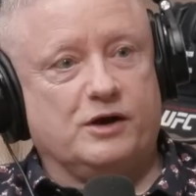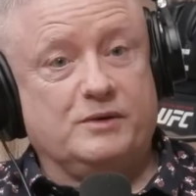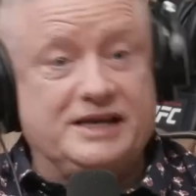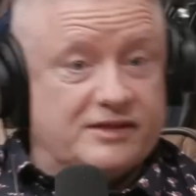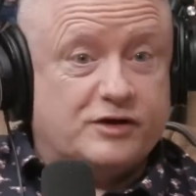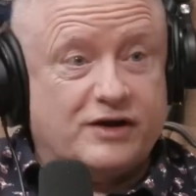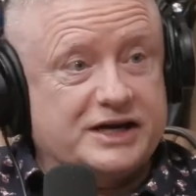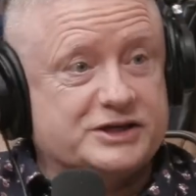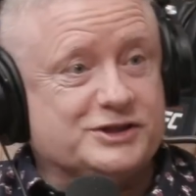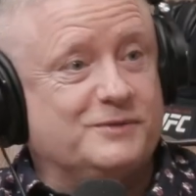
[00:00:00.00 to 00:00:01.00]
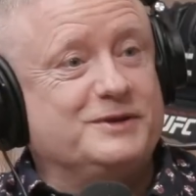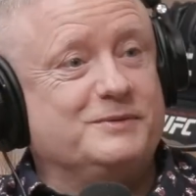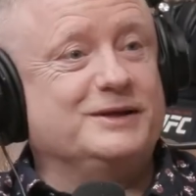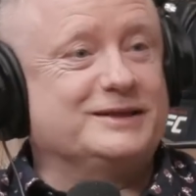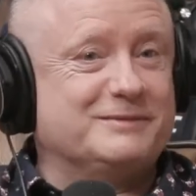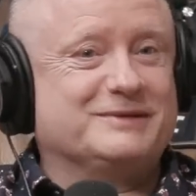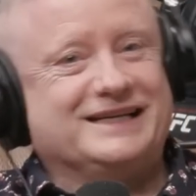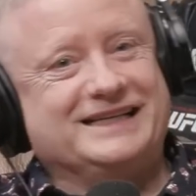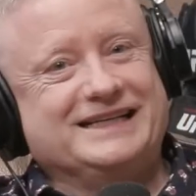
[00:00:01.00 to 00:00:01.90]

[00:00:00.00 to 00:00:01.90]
"Isn't it the greatest show in the world?" and I'm like,